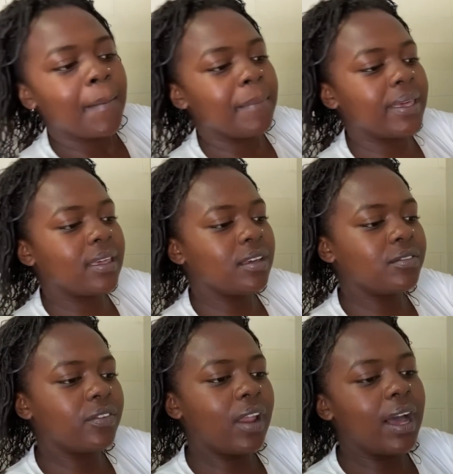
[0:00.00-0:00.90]

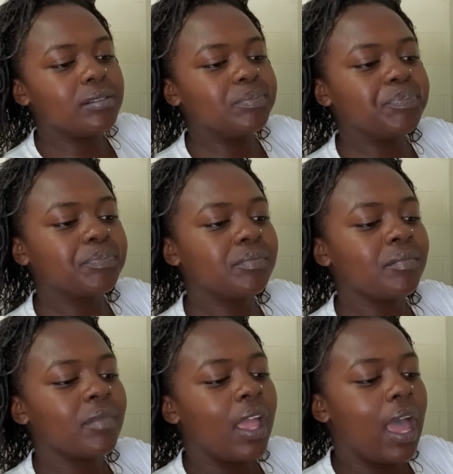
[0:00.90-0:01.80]
baking flour.
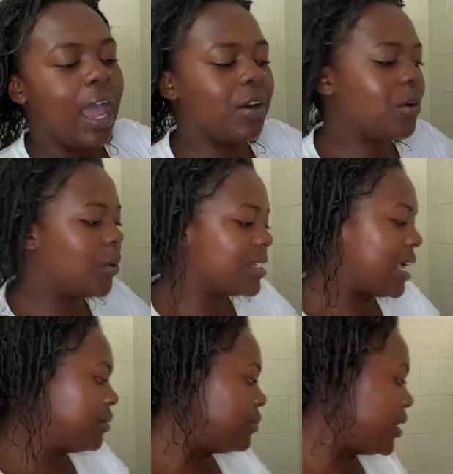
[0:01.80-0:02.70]
I don't know what
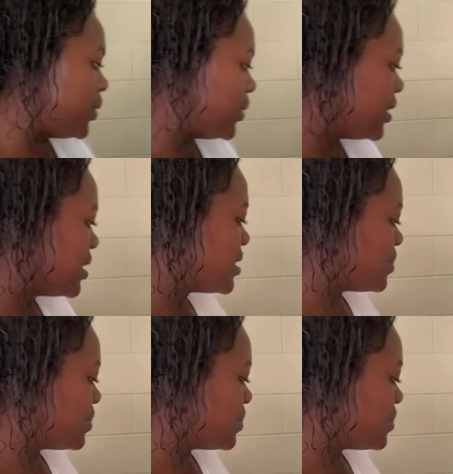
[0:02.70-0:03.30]
I'll make with this,